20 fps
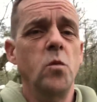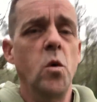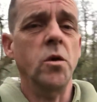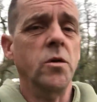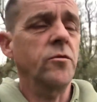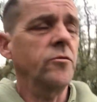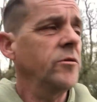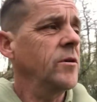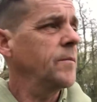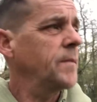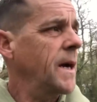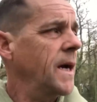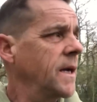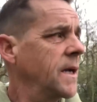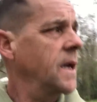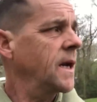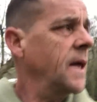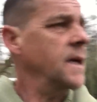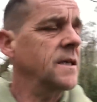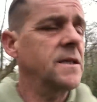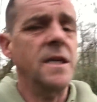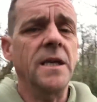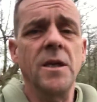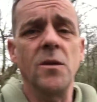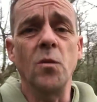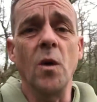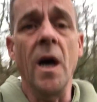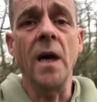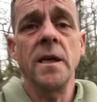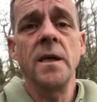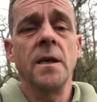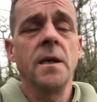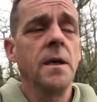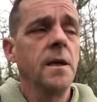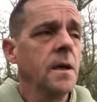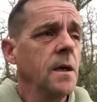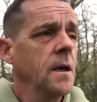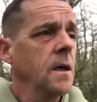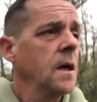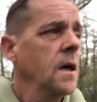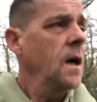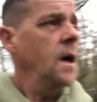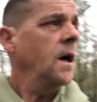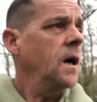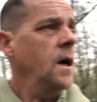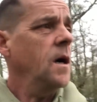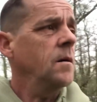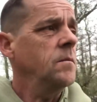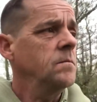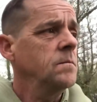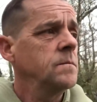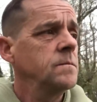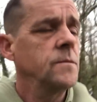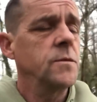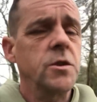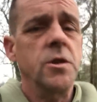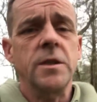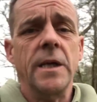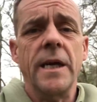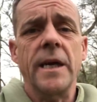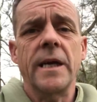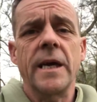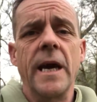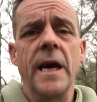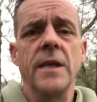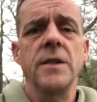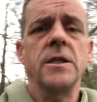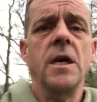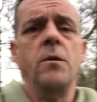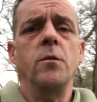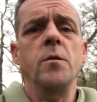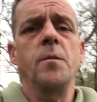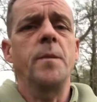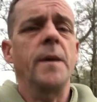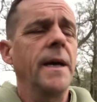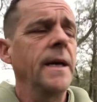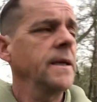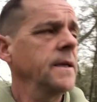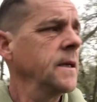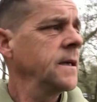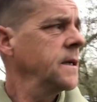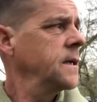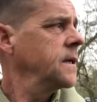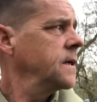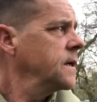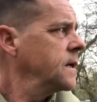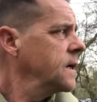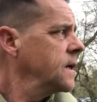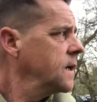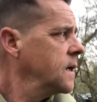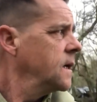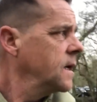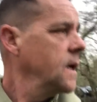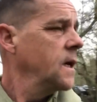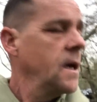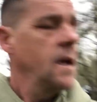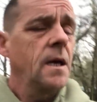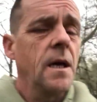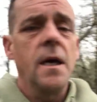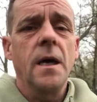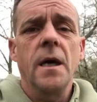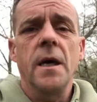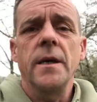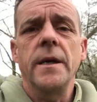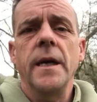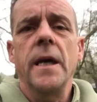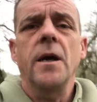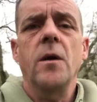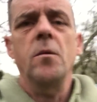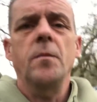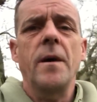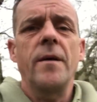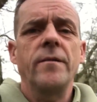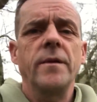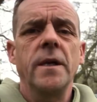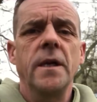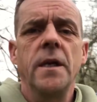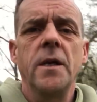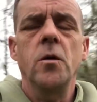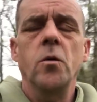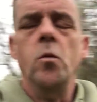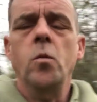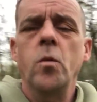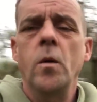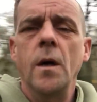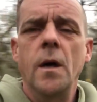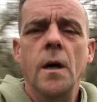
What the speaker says: wandering about the lakes anyway. Just had a catch up with Ben, and now I'm having a little